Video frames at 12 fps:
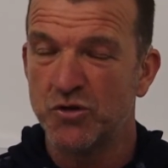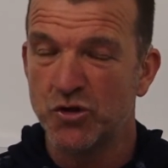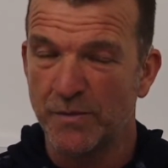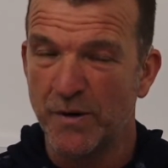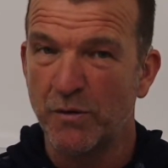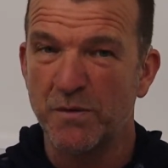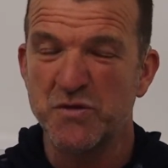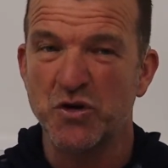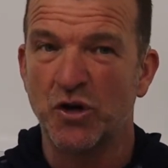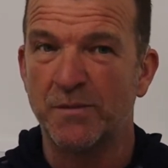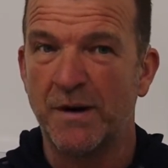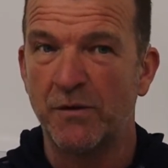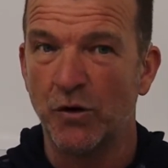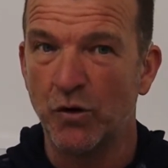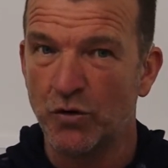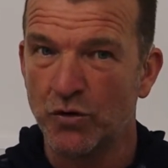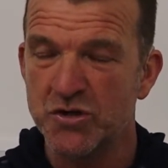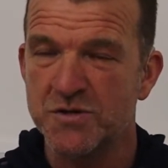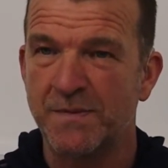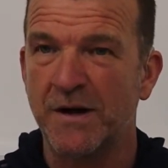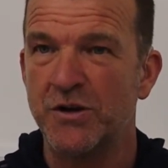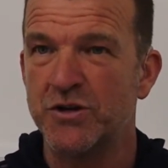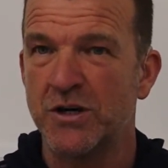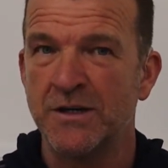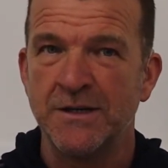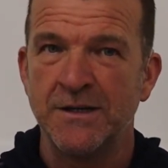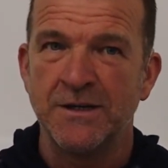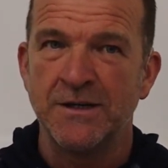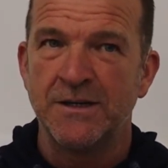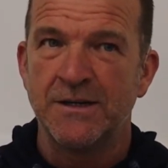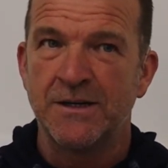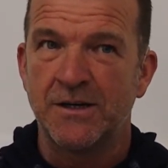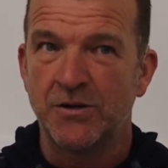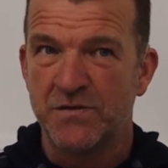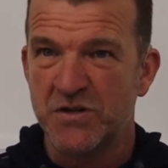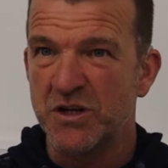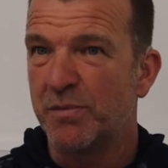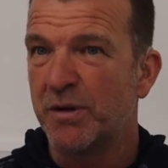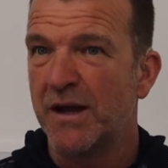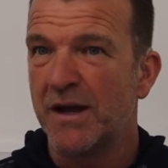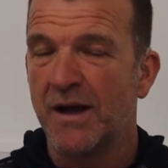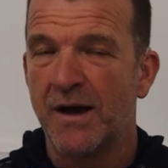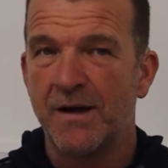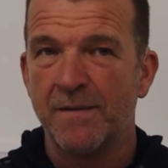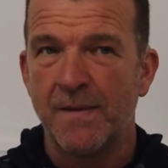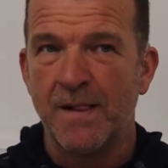Told me what it was all about, the loans manager, and obviously the player care.